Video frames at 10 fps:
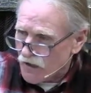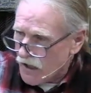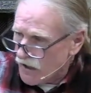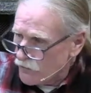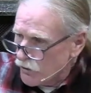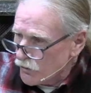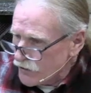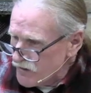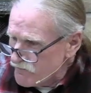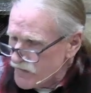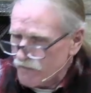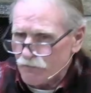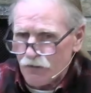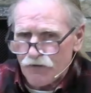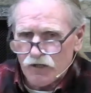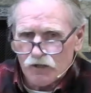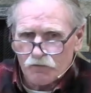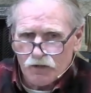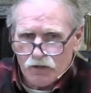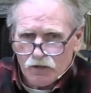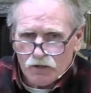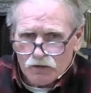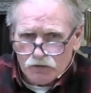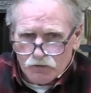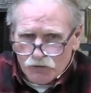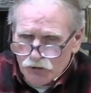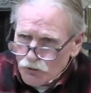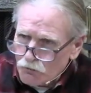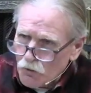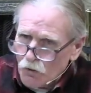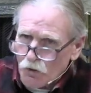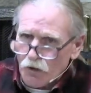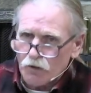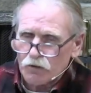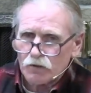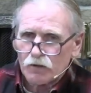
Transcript: I will remember them no more.